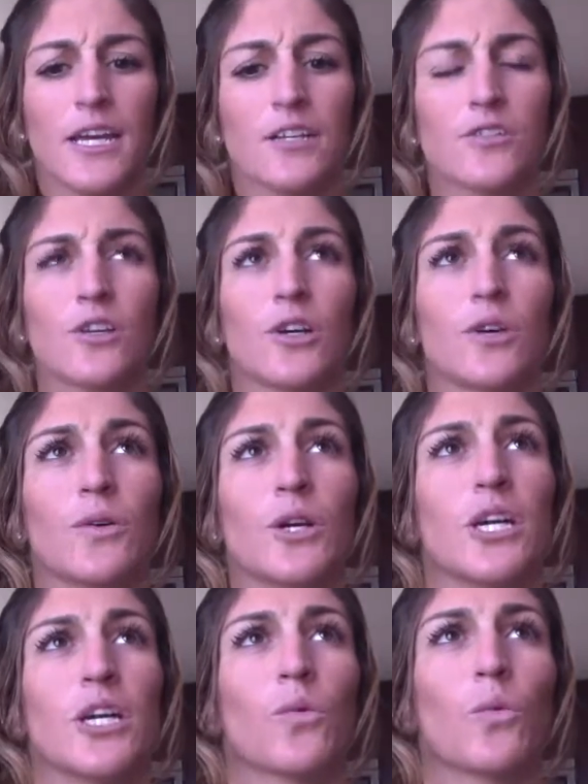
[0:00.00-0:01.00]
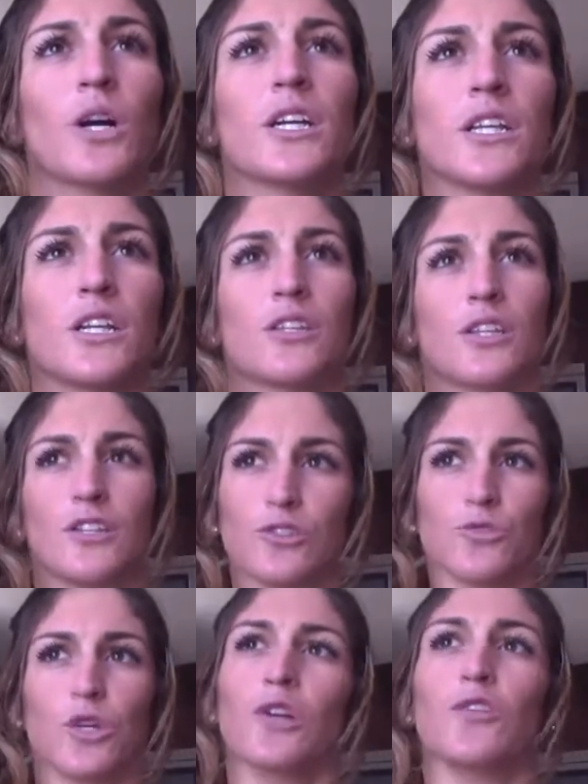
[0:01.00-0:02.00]
So, what
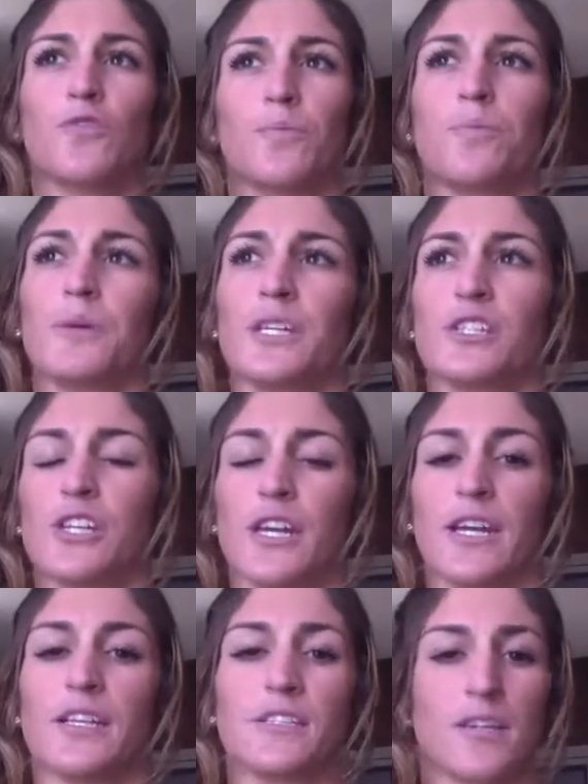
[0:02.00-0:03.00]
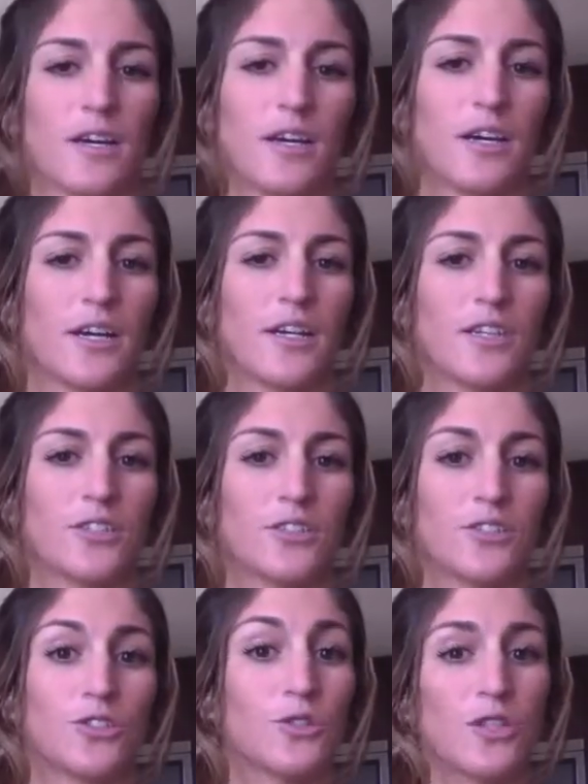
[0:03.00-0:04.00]
drove Piaget to
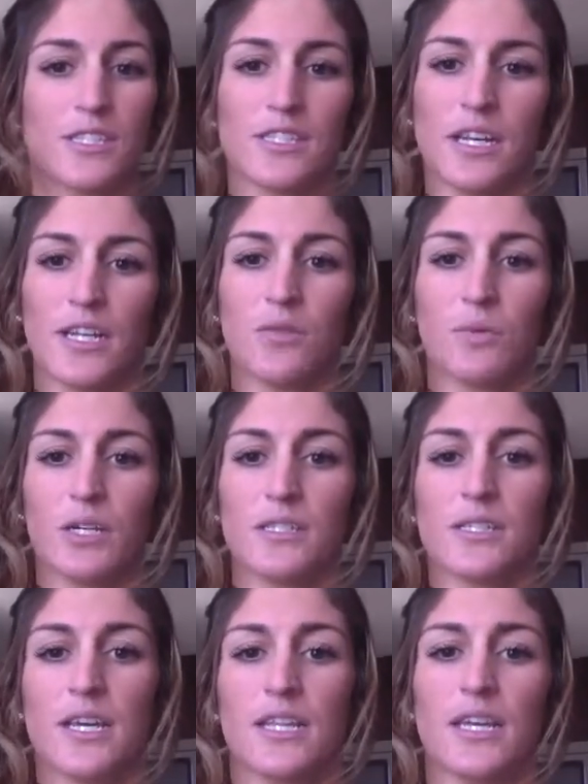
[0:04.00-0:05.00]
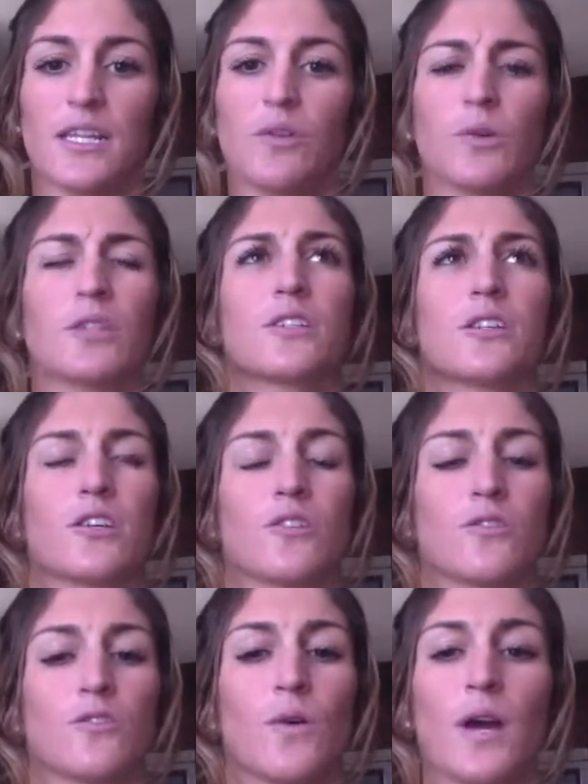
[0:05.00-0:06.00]
do this study was that he wanted to
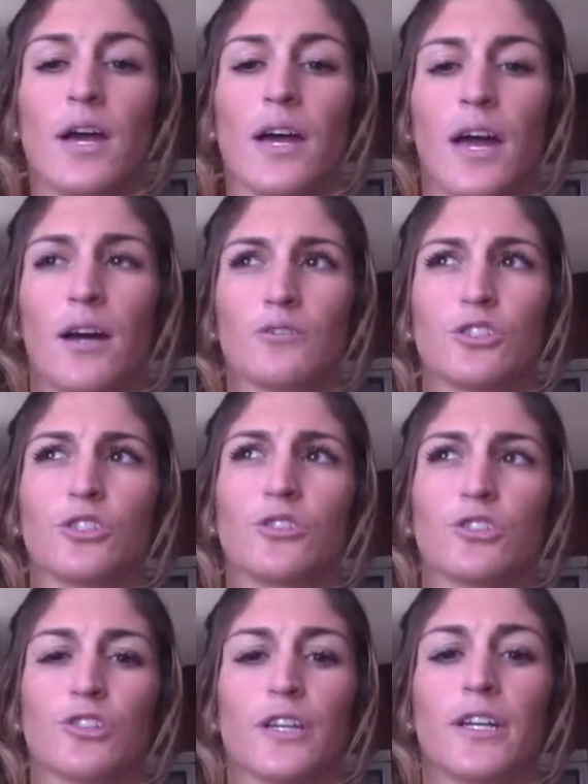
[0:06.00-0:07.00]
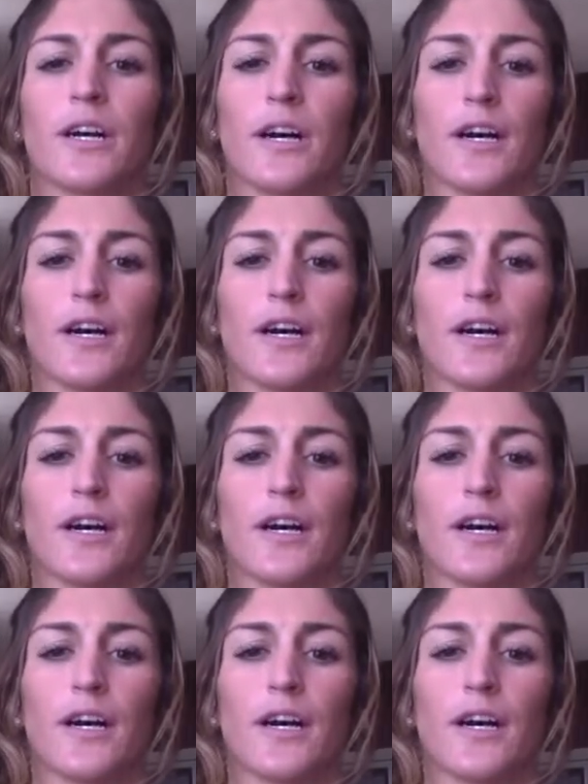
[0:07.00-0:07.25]
know how children